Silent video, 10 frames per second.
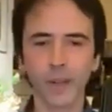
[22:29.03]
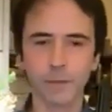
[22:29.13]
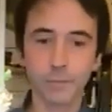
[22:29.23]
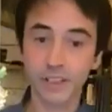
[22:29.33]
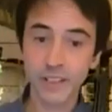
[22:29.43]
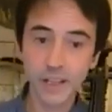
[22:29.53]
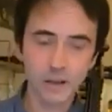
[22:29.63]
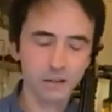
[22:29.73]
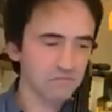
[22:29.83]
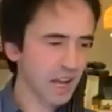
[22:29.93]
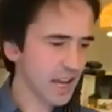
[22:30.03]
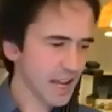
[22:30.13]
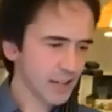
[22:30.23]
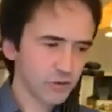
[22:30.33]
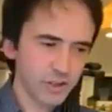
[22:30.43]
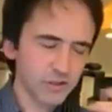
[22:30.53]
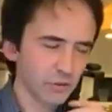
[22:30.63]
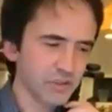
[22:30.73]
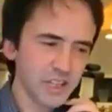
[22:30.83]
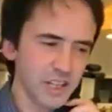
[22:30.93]
But here, I actually
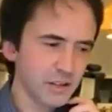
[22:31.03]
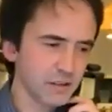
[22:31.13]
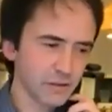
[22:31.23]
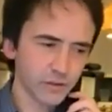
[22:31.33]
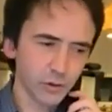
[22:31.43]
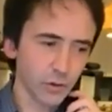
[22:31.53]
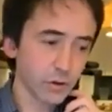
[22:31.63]
don't need, so...